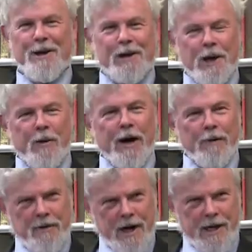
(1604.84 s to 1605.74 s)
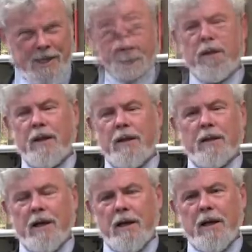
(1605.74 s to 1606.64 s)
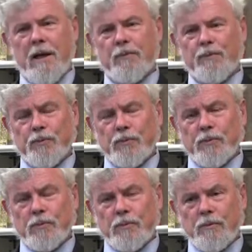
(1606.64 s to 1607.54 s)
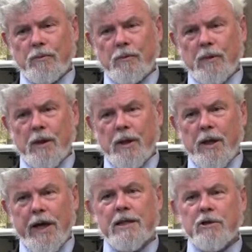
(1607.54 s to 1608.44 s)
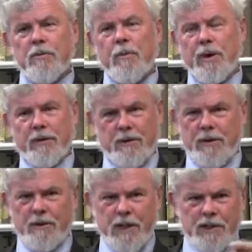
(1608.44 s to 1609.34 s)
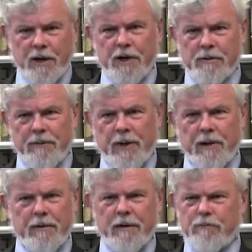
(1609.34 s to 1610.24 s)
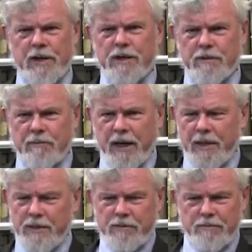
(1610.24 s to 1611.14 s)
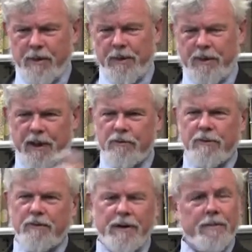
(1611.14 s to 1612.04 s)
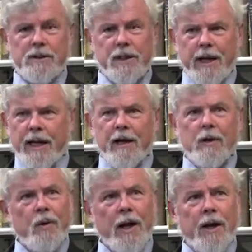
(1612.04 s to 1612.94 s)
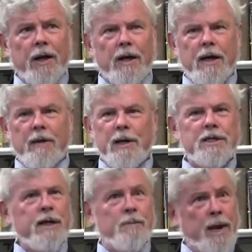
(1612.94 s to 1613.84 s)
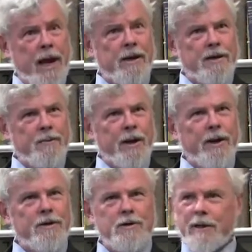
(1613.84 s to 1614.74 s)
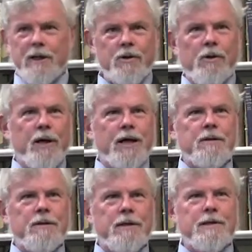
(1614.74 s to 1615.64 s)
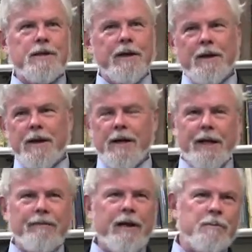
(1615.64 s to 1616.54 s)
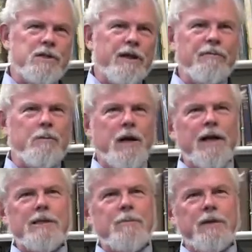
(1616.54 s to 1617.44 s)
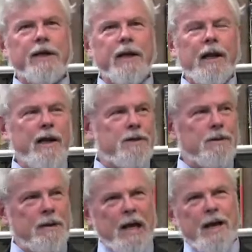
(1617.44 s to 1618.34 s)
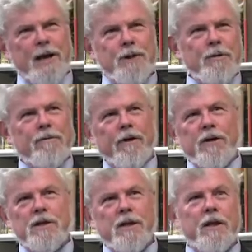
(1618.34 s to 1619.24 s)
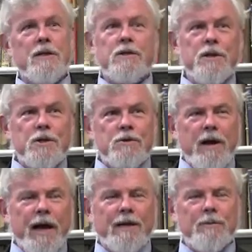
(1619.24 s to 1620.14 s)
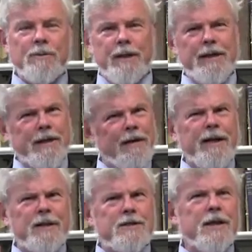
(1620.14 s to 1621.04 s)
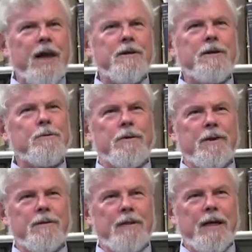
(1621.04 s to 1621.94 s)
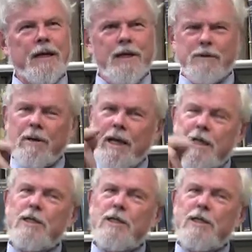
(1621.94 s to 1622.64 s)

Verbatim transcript: you can go on writing. We think that he gets to a point, you know, he starts roughing it, and reads, writes maybe 10, 12 chapters, and he can't go on. But he's kind of panicked about it. So he does all kinds of things like giving himself impossible deadlines and doing various other things to distract him. He clearly doesn't know how to deal with it. And that's really, he